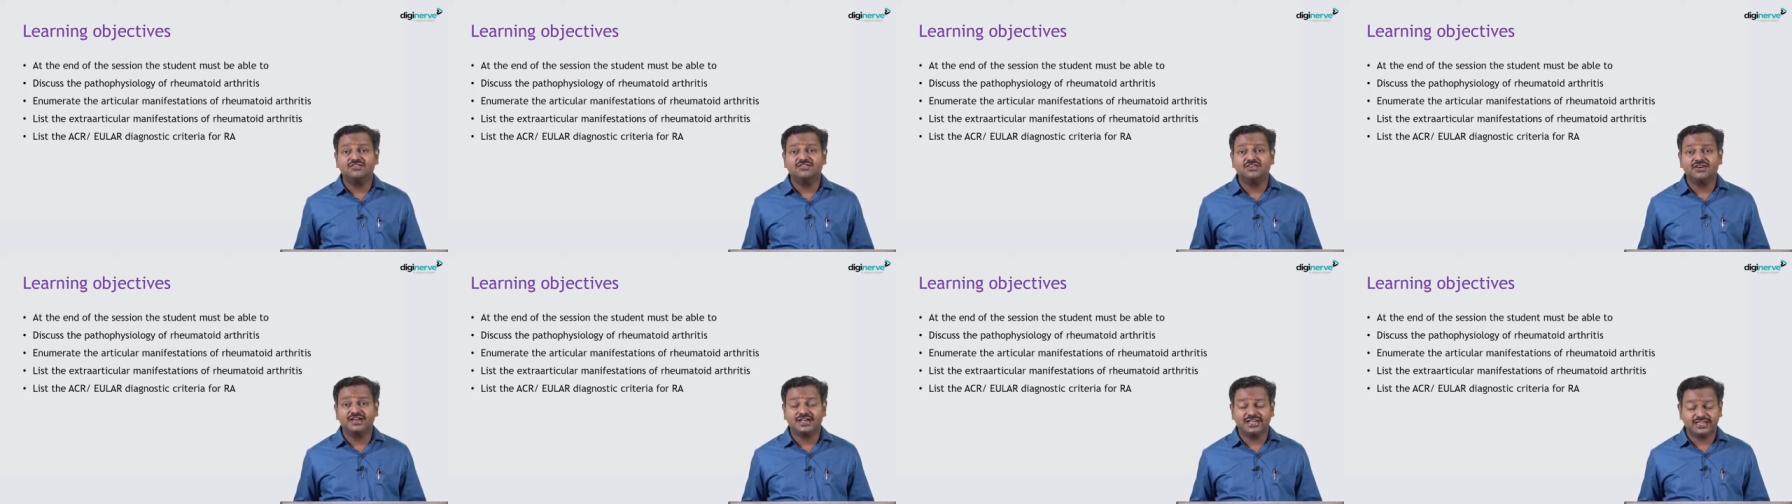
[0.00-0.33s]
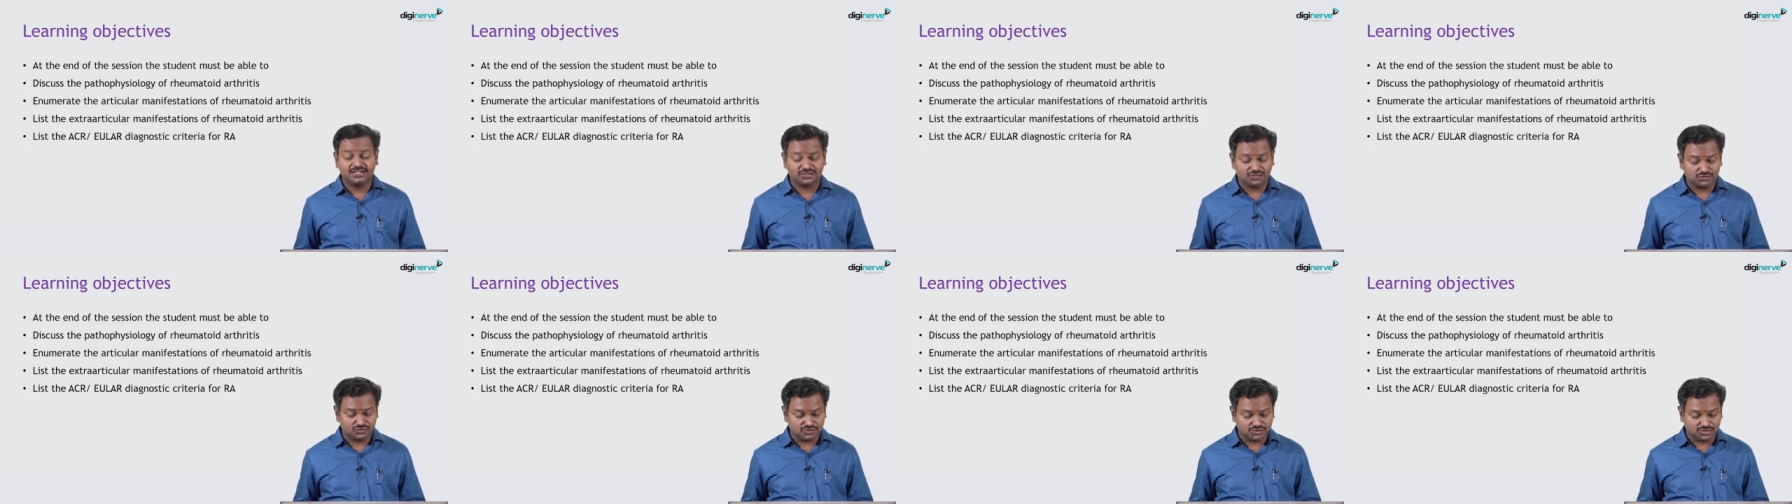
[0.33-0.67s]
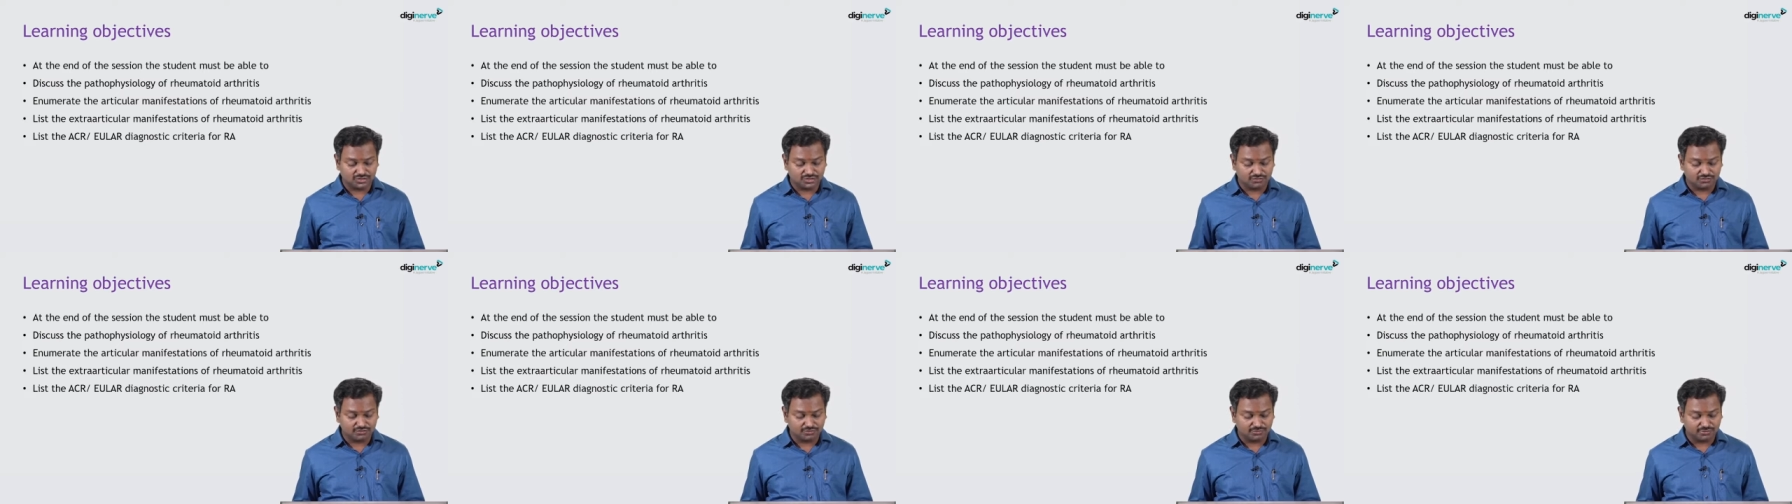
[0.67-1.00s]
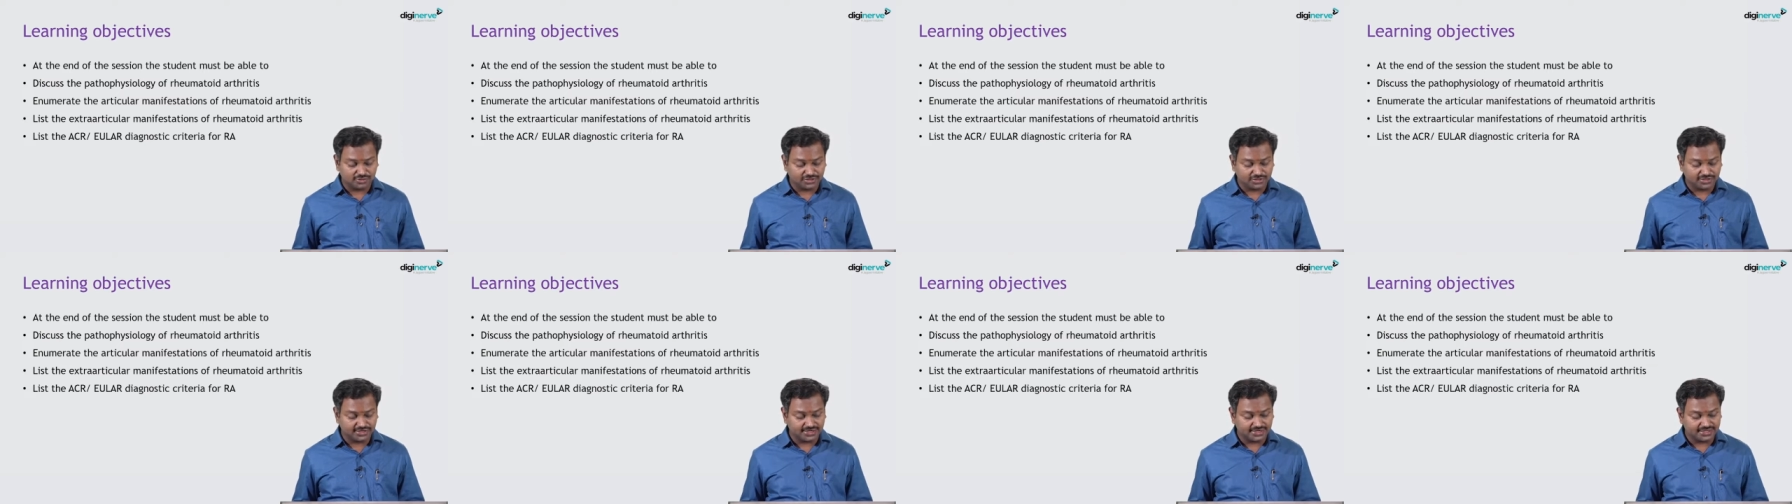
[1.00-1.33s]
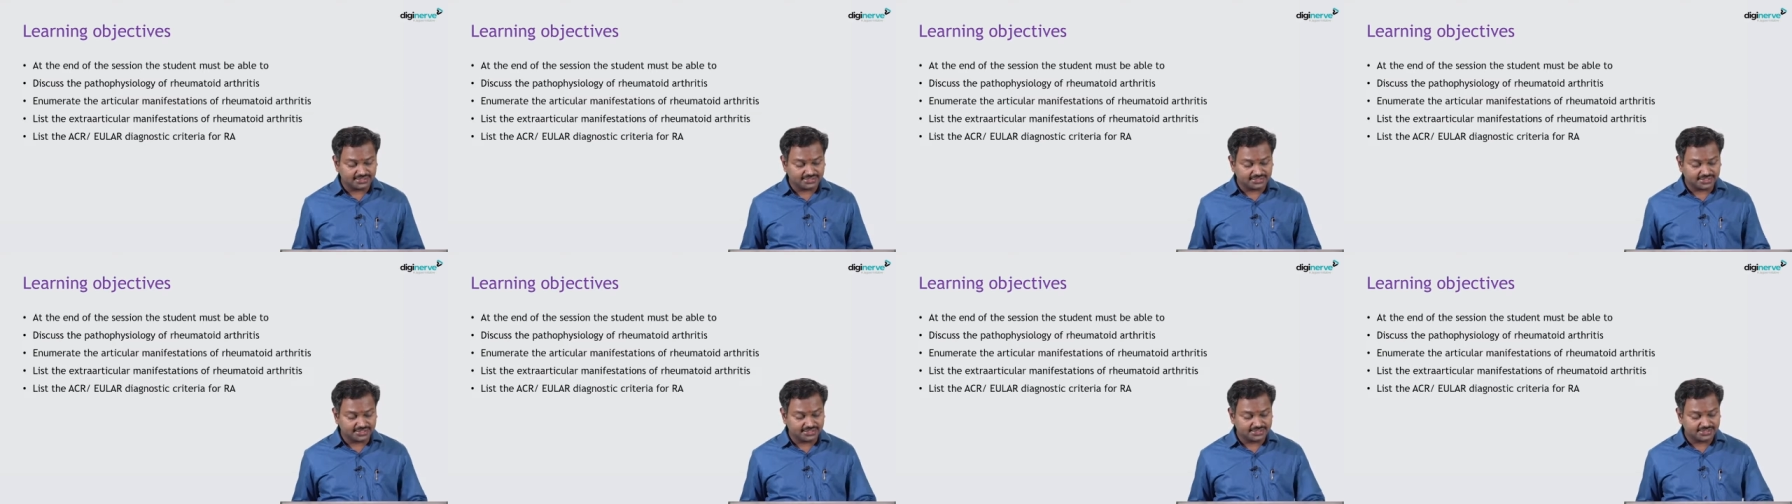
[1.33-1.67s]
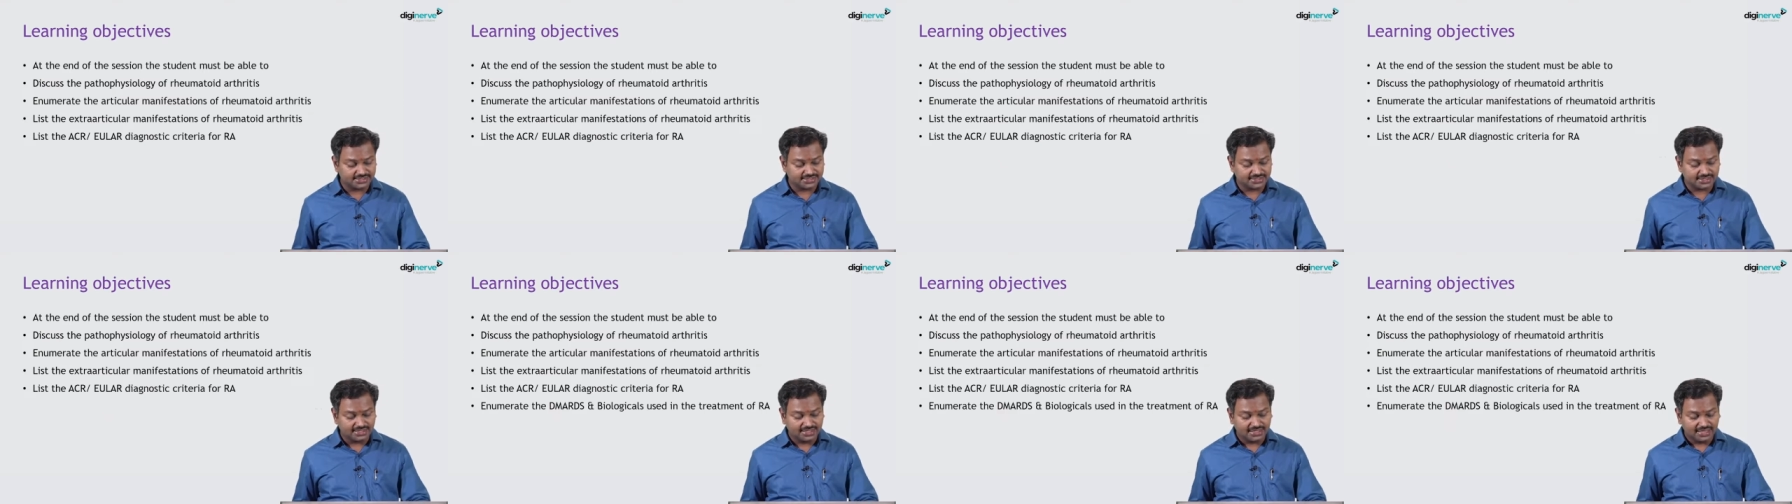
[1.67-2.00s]
for diagnostic of rheumatoid
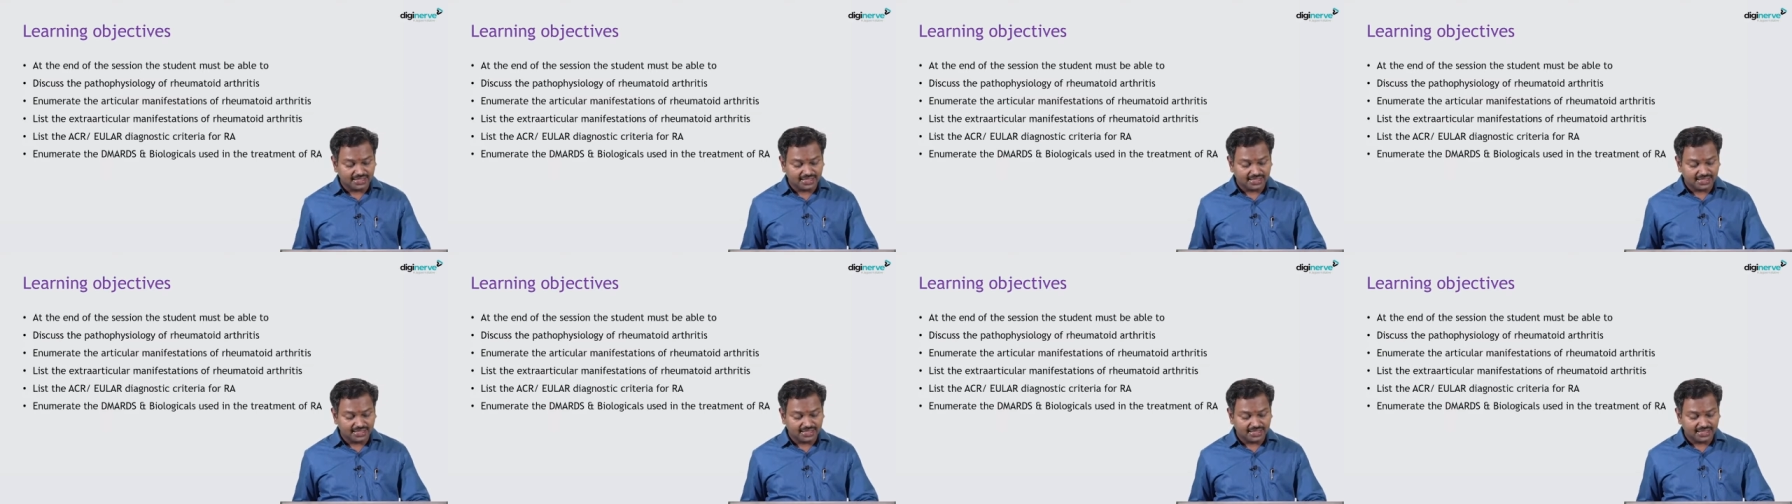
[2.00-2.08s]
arthritis,